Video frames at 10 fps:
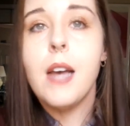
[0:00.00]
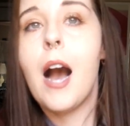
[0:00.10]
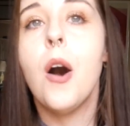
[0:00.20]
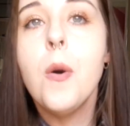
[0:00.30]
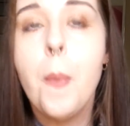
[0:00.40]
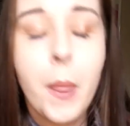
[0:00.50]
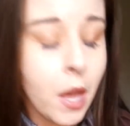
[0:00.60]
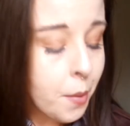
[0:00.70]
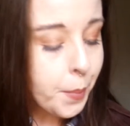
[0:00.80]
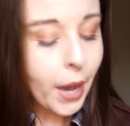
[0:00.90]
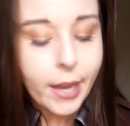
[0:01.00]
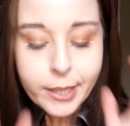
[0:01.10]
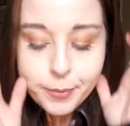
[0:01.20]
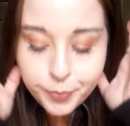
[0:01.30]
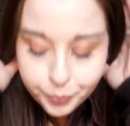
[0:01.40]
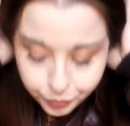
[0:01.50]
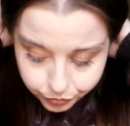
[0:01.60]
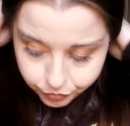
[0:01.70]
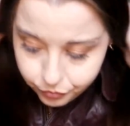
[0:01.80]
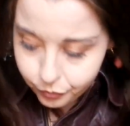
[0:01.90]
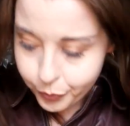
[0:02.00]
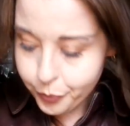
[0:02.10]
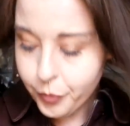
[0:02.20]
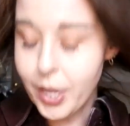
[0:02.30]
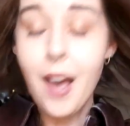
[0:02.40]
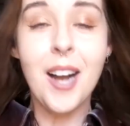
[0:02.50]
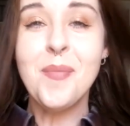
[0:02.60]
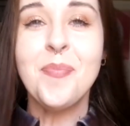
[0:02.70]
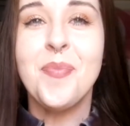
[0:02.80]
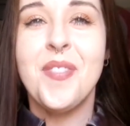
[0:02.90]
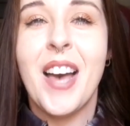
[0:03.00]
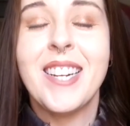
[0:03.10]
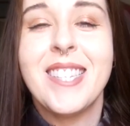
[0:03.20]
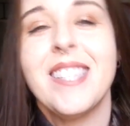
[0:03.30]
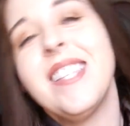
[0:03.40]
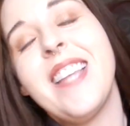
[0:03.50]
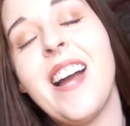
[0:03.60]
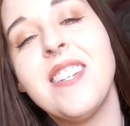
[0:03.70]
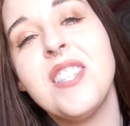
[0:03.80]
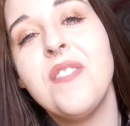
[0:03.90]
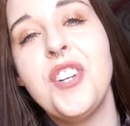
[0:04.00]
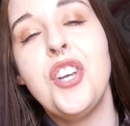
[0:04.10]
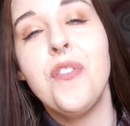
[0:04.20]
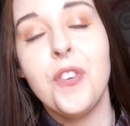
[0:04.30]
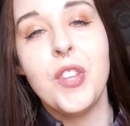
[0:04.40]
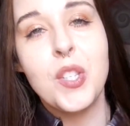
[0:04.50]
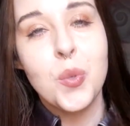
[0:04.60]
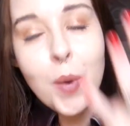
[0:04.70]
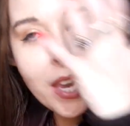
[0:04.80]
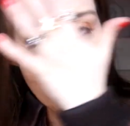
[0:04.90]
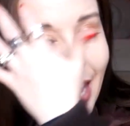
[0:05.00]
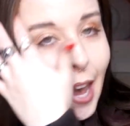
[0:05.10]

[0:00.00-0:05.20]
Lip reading: out. But yeah, that's the video for this week.